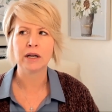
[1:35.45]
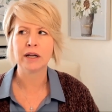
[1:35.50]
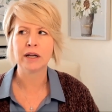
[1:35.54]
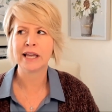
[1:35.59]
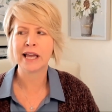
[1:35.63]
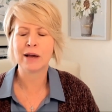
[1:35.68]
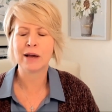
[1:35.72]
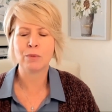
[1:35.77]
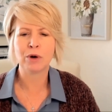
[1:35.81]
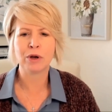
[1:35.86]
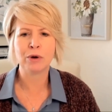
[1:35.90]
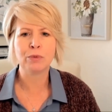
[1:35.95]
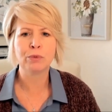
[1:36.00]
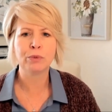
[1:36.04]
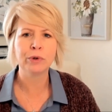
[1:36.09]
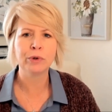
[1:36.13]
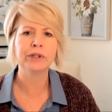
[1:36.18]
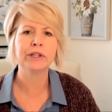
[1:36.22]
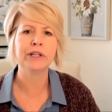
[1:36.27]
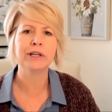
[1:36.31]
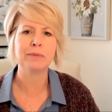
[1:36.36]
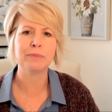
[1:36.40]
Can we
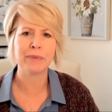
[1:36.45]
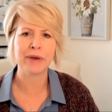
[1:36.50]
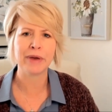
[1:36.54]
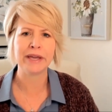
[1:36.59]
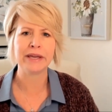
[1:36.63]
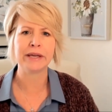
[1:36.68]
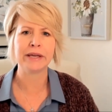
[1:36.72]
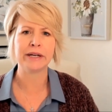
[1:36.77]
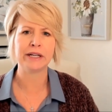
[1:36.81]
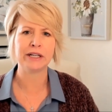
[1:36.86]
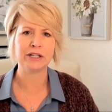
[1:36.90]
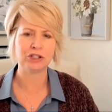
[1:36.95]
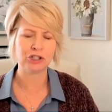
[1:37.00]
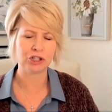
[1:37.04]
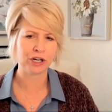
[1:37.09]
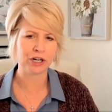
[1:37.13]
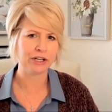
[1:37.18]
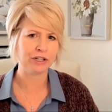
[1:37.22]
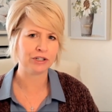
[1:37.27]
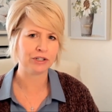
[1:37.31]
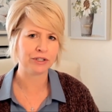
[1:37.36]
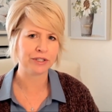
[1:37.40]
really make any
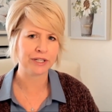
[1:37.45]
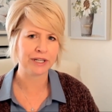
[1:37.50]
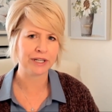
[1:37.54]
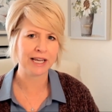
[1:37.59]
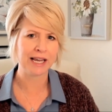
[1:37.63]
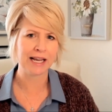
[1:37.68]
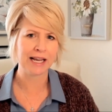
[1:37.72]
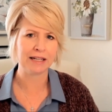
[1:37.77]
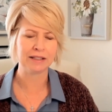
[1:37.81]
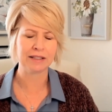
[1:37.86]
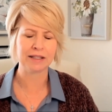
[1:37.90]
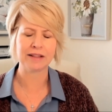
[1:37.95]
changes and gains?